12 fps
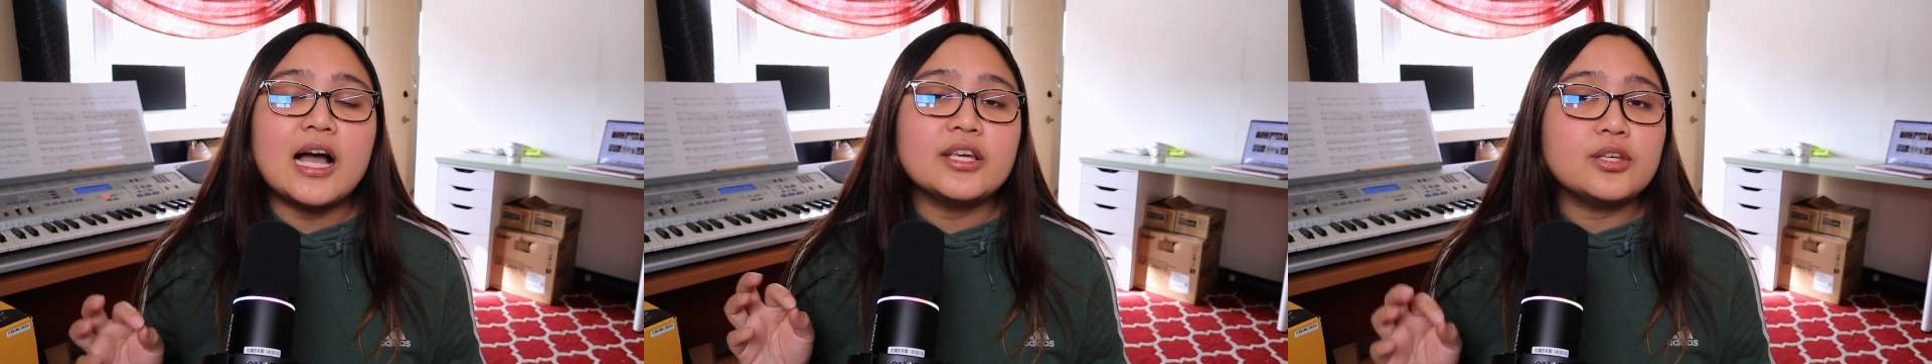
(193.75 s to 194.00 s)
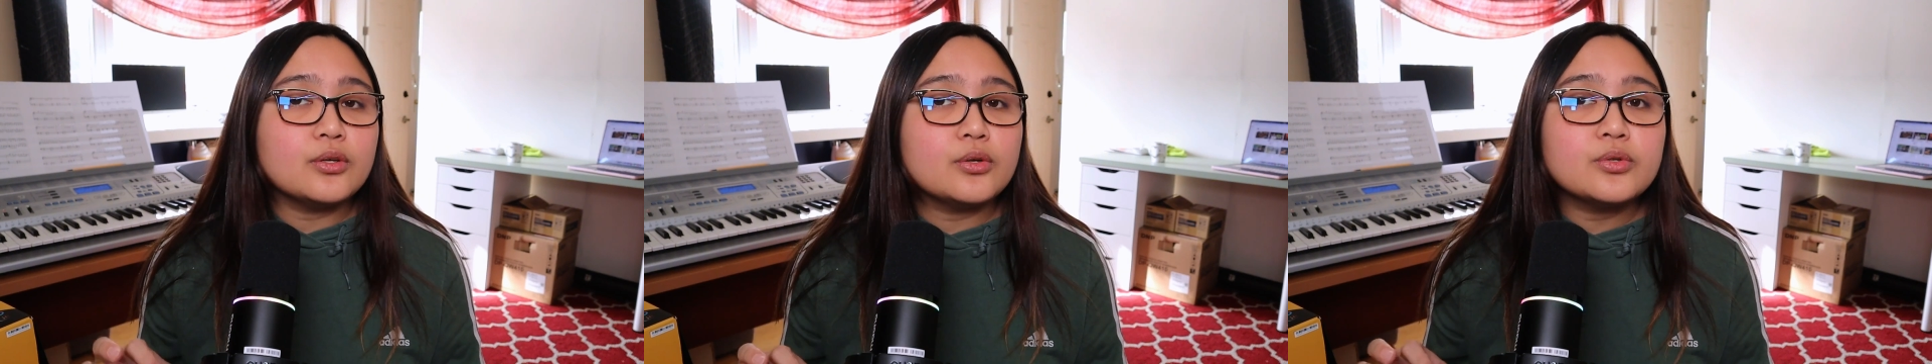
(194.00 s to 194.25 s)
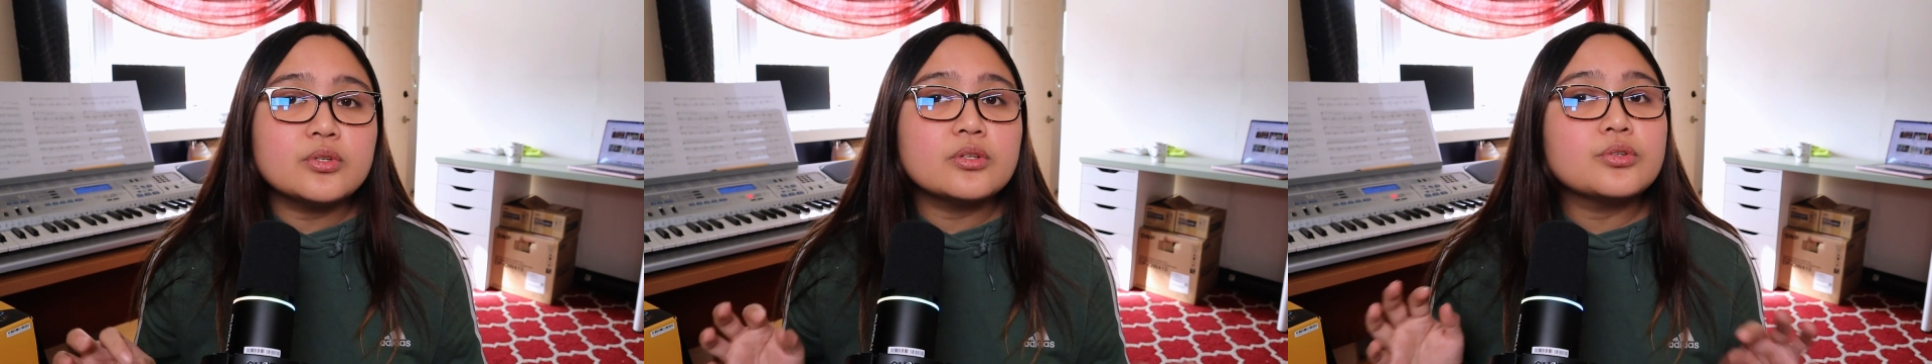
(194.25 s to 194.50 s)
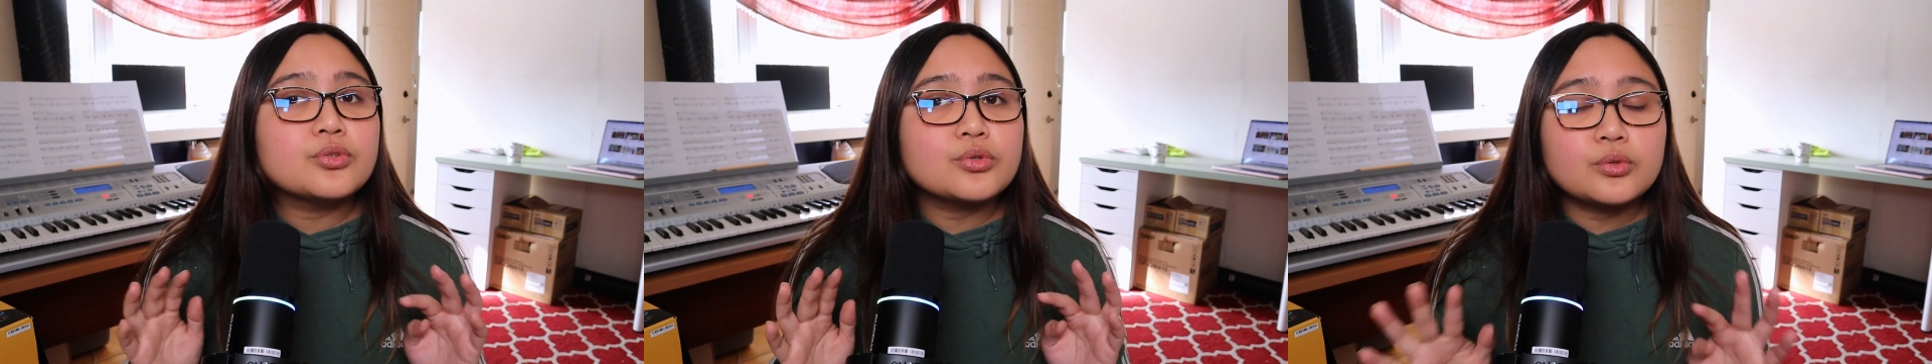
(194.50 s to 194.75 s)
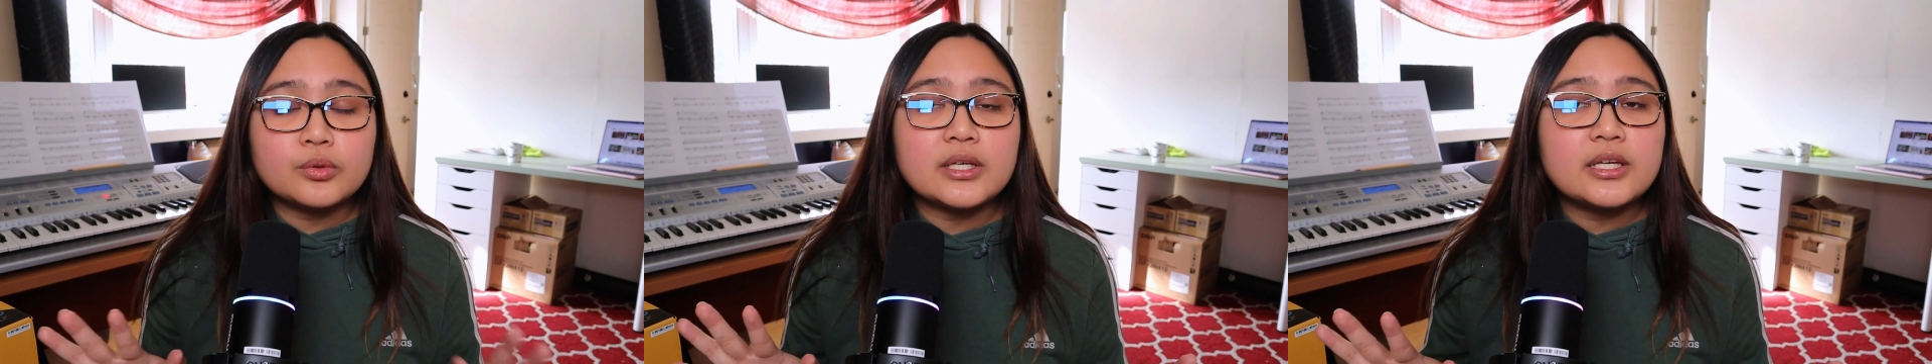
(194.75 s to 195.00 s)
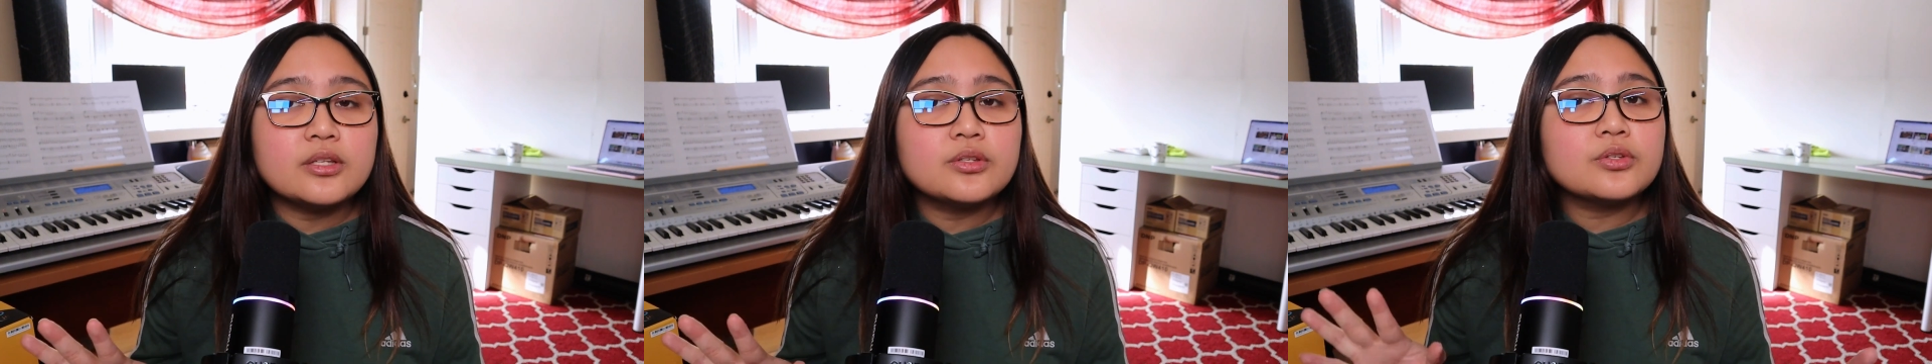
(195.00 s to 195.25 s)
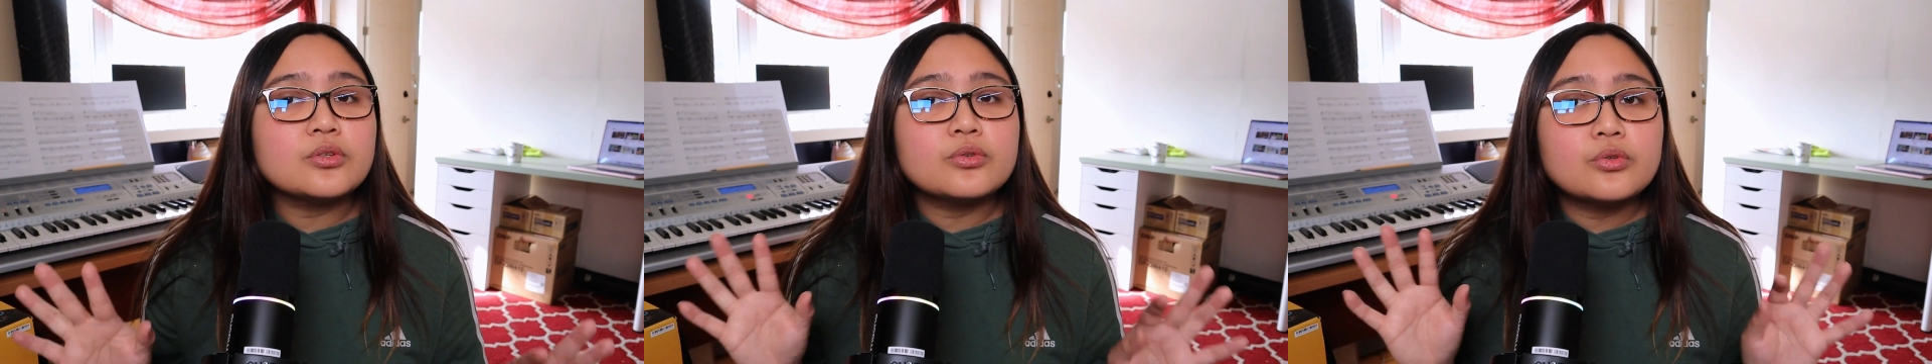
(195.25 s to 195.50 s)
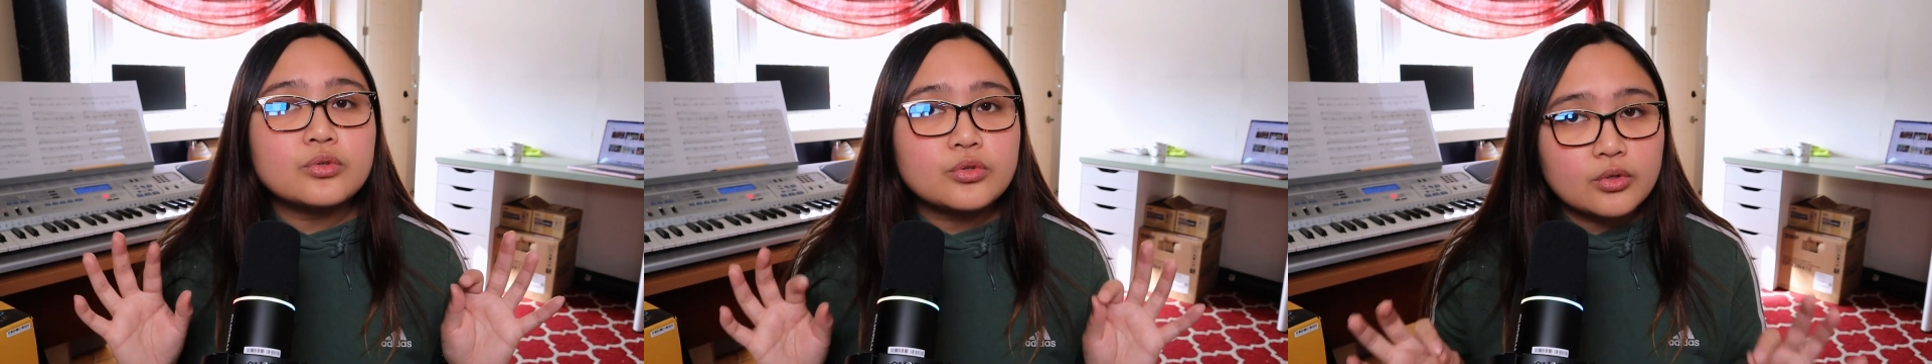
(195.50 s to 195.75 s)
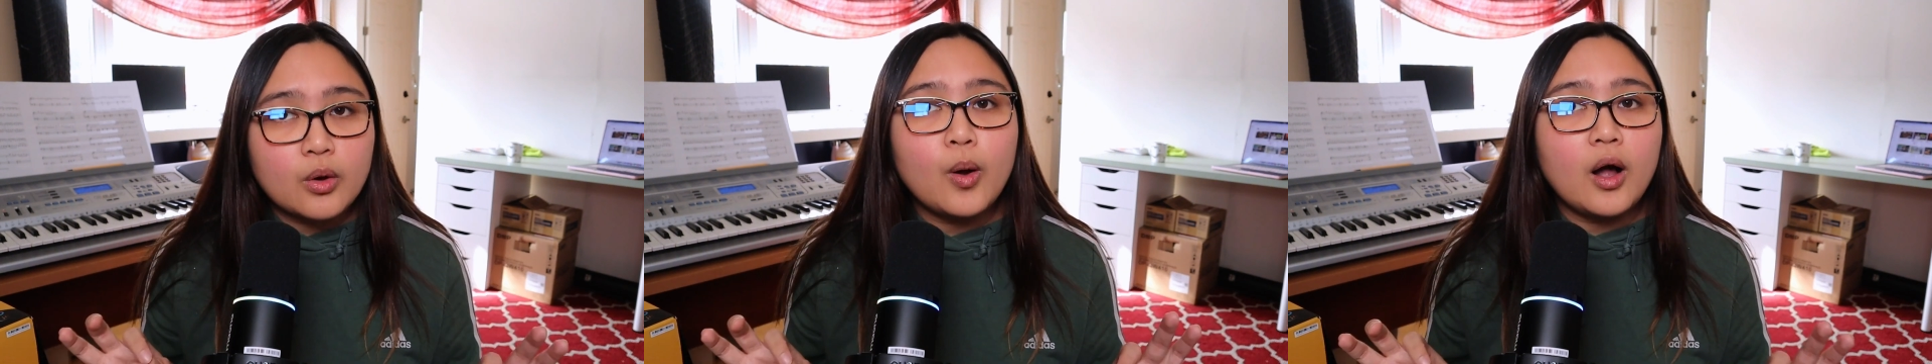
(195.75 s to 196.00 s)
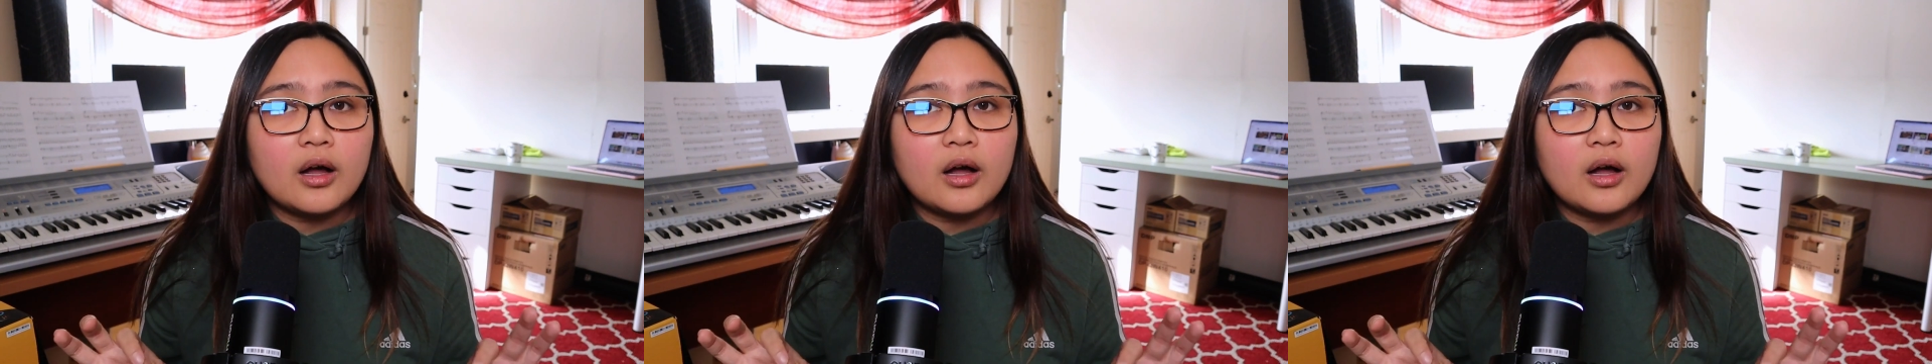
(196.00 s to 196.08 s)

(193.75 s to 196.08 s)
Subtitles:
I use screens so